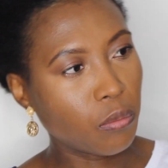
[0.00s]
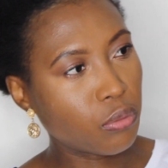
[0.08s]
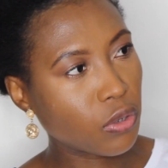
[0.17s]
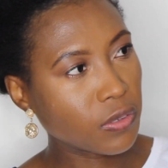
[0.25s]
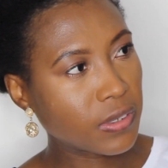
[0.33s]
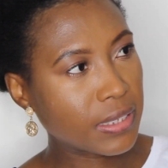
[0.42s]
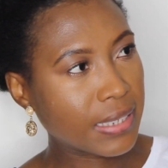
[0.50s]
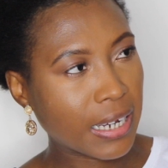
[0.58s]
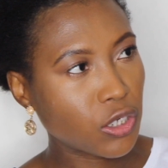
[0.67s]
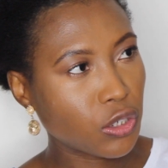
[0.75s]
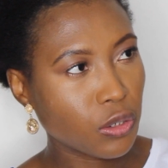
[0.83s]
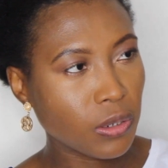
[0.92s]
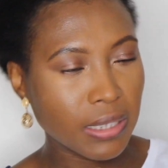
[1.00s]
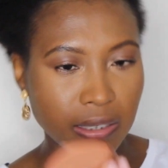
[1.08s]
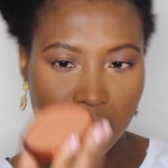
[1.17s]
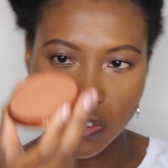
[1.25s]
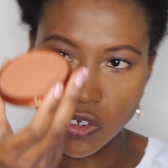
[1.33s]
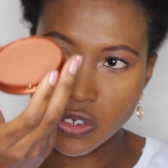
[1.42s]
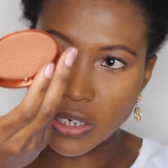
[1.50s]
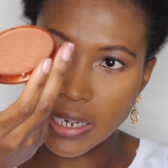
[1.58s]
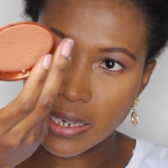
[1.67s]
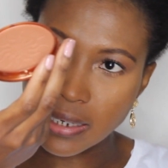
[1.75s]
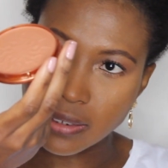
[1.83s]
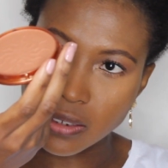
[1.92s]
Bronze Natural in the
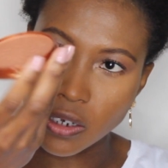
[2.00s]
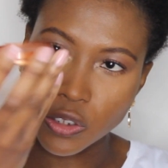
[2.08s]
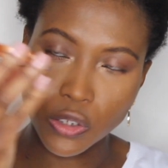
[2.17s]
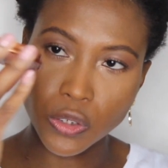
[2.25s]
shade